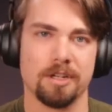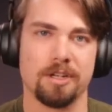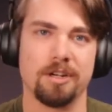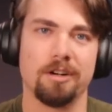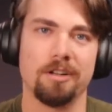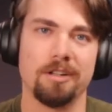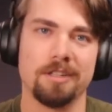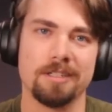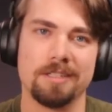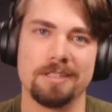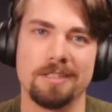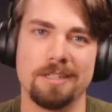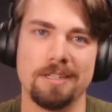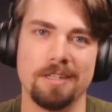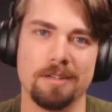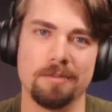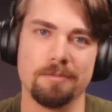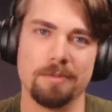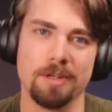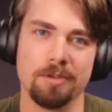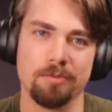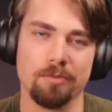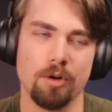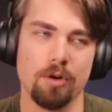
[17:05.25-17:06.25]

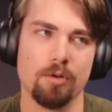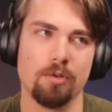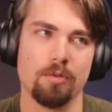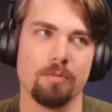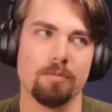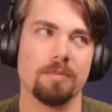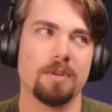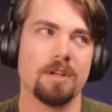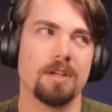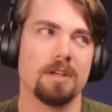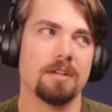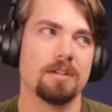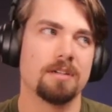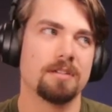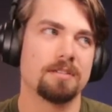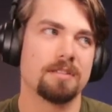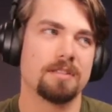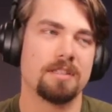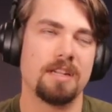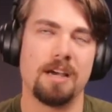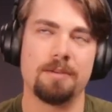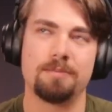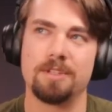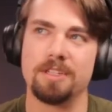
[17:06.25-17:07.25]
Colosseum in Rome."
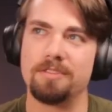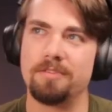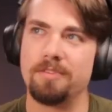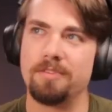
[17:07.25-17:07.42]
Snaps